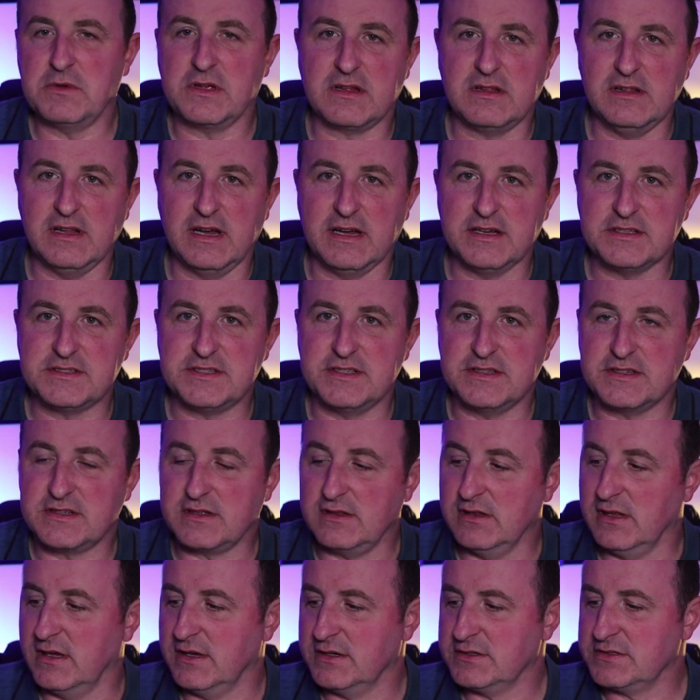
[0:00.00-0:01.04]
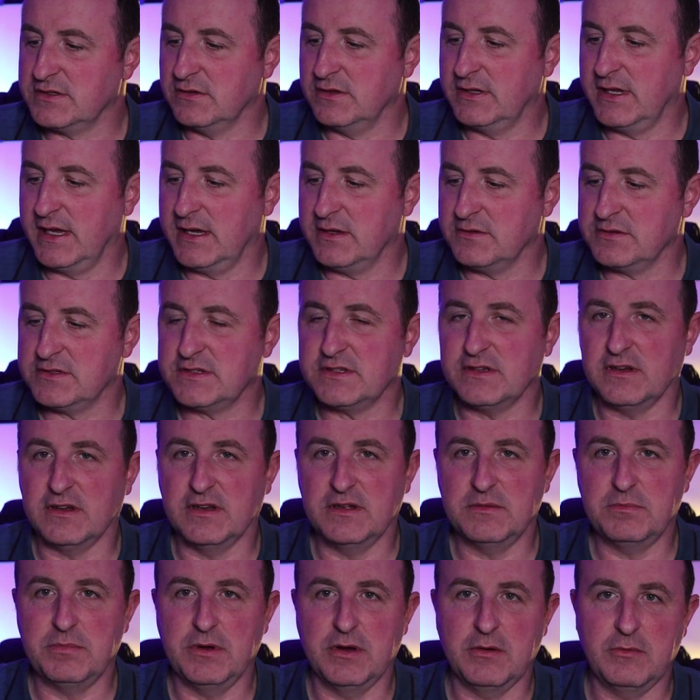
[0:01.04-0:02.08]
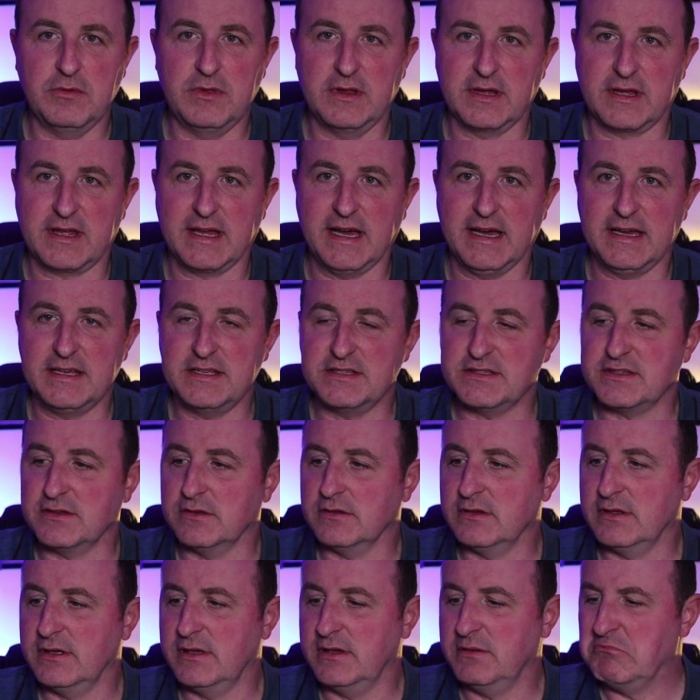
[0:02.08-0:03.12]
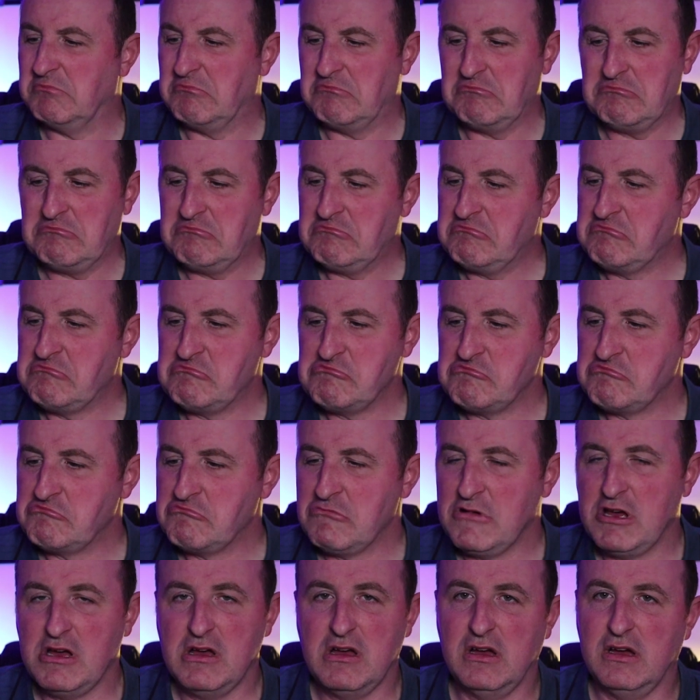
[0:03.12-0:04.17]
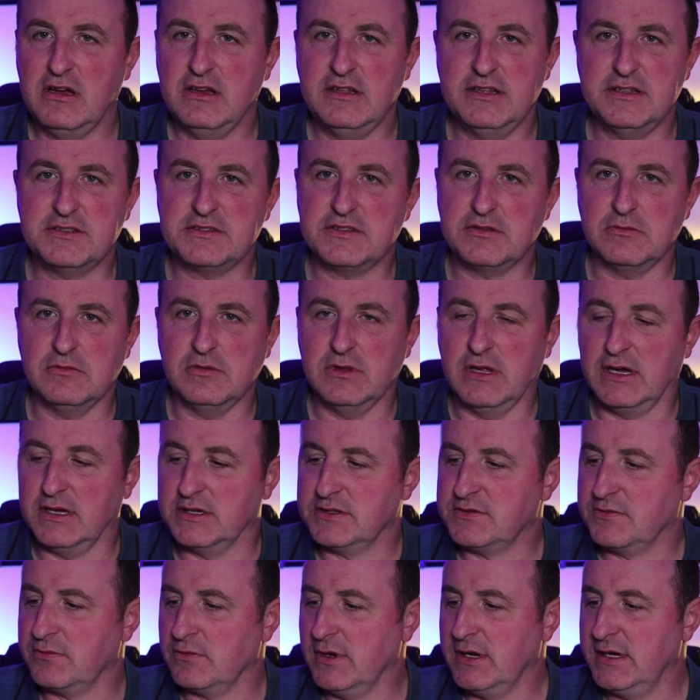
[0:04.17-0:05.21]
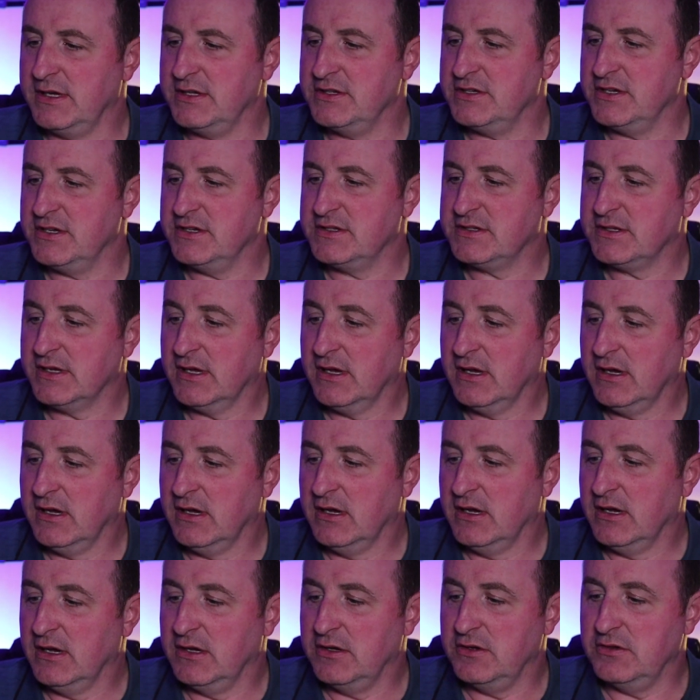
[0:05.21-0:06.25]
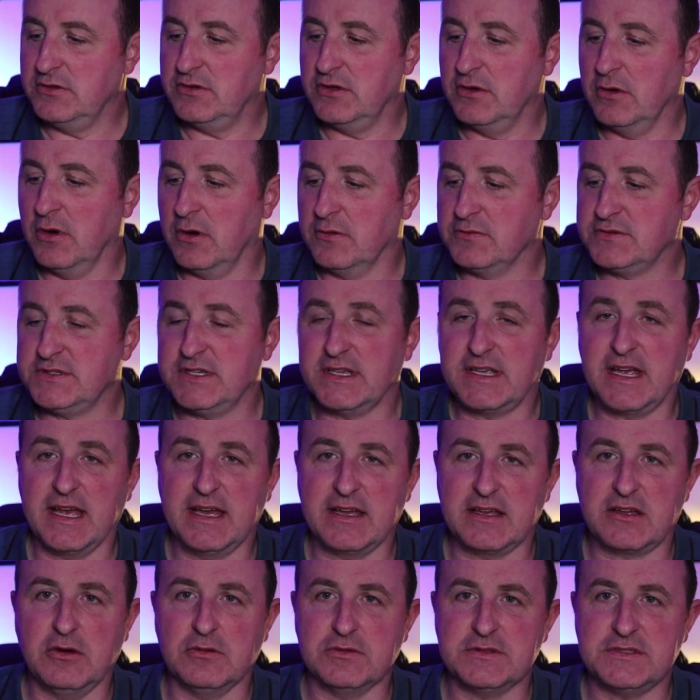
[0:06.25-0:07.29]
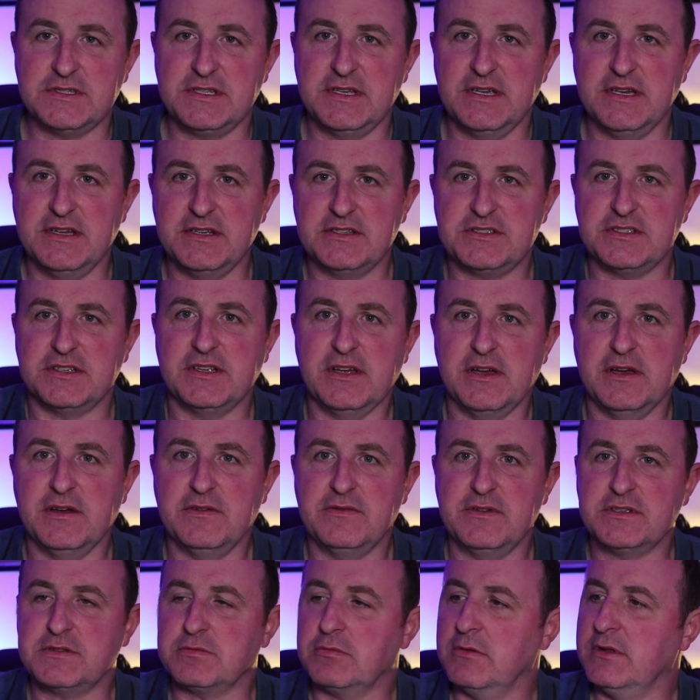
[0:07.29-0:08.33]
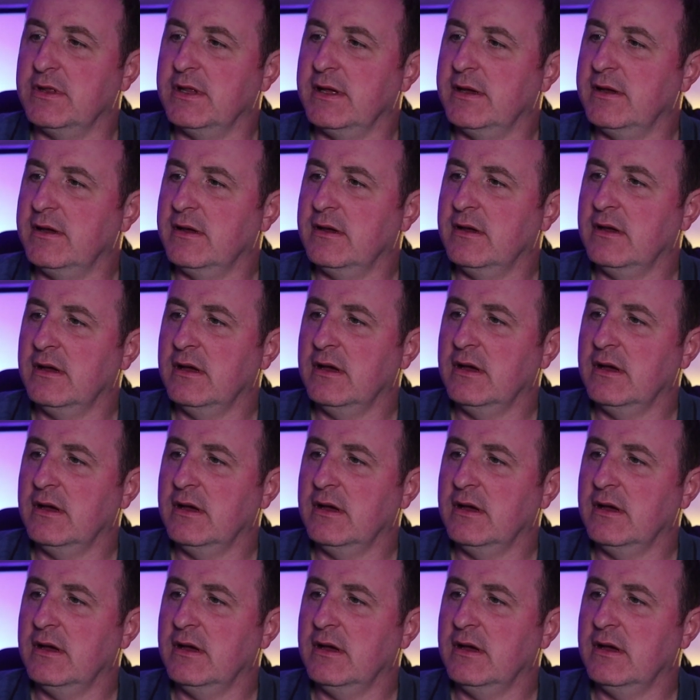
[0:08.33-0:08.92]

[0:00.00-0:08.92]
Glass is glass on the outside, but with a case on it, this will last for ages. You do obviously get concierge service with it.